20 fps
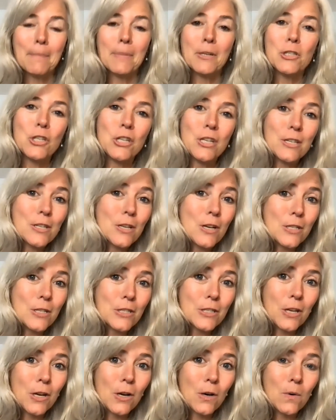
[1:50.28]
but she is
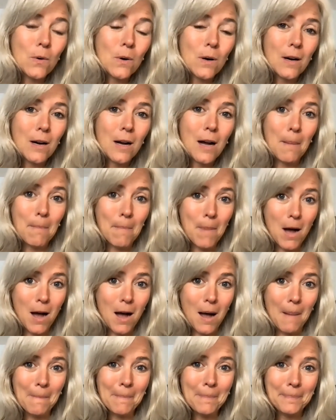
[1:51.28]
also a
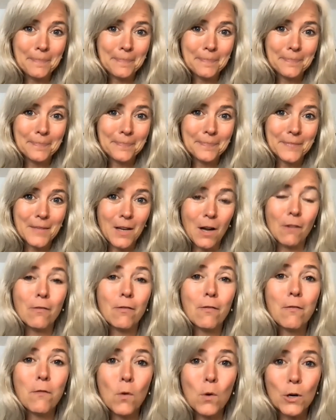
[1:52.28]
mom of
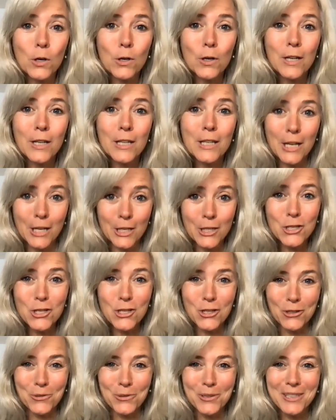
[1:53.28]
four young
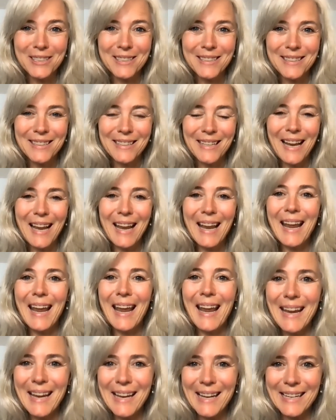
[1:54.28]
children
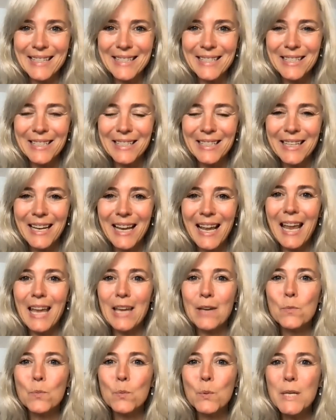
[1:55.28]
and
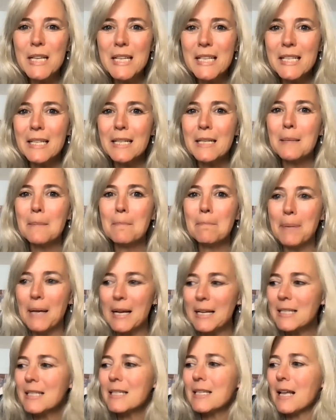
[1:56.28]
a recent
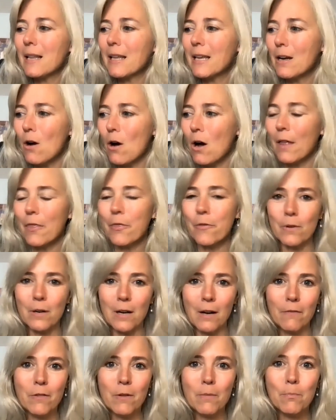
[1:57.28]
best selling author
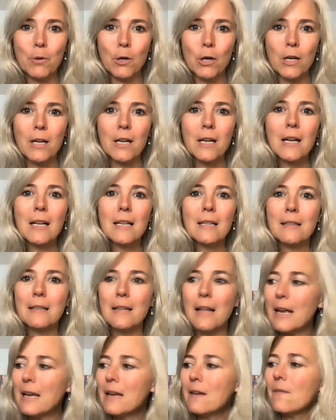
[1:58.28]
of the book
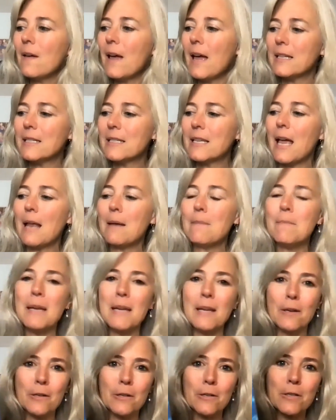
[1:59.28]
Life at 10
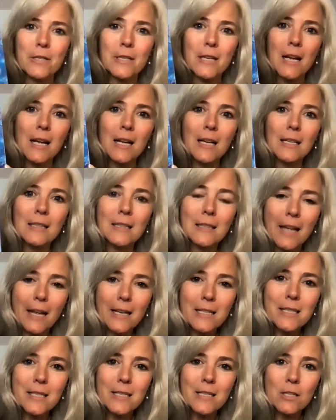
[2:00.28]
Meters
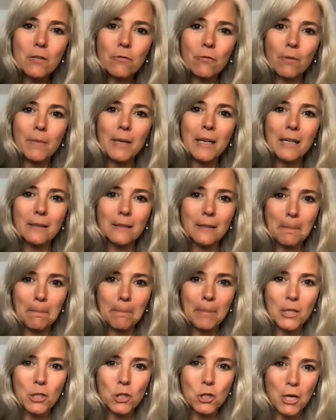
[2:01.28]
Lessons from an
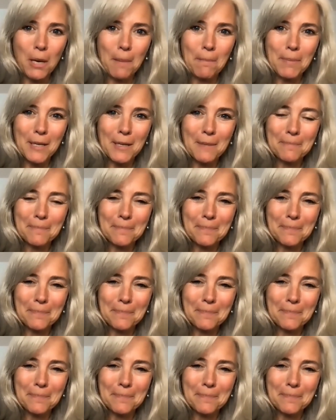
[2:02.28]
Olympic Champion.